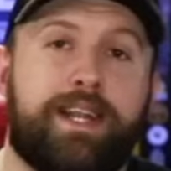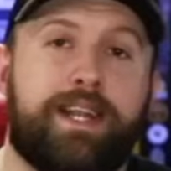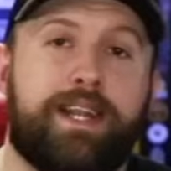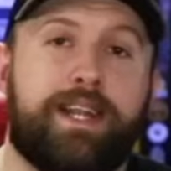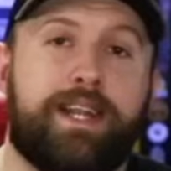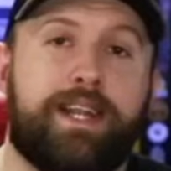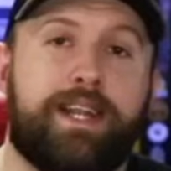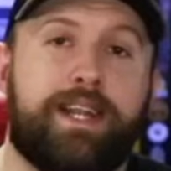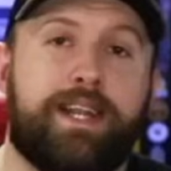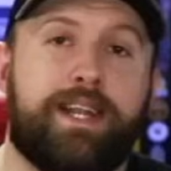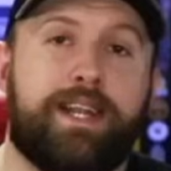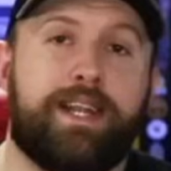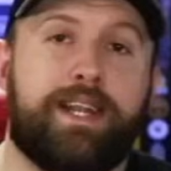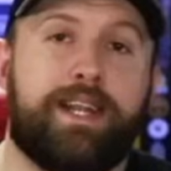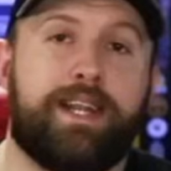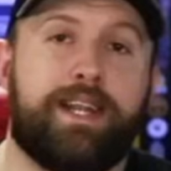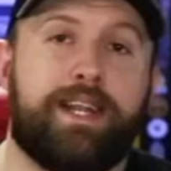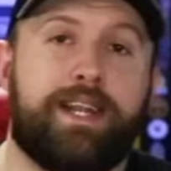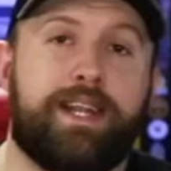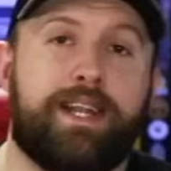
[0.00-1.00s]

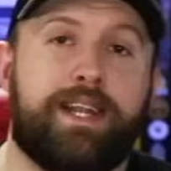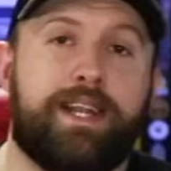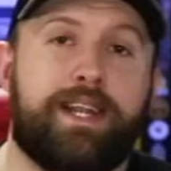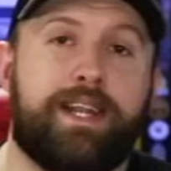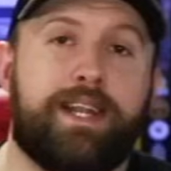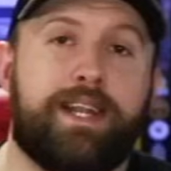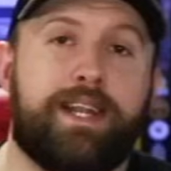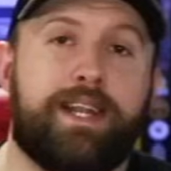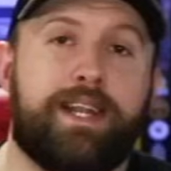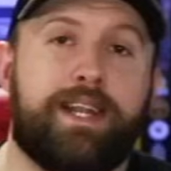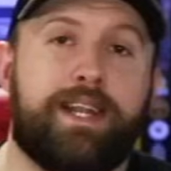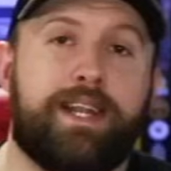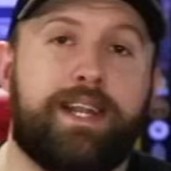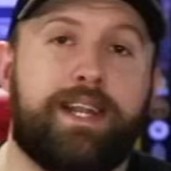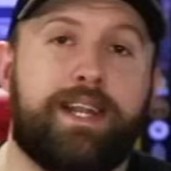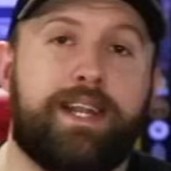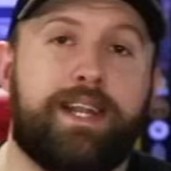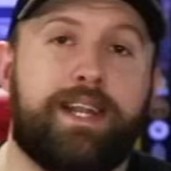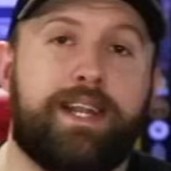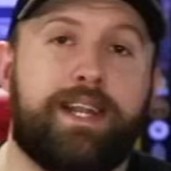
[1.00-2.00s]

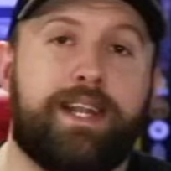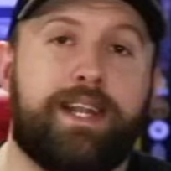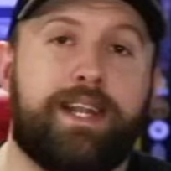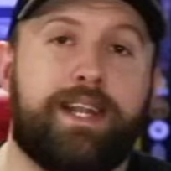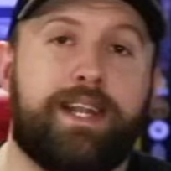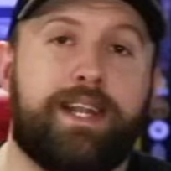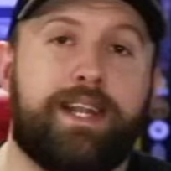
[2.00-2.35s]
(silent)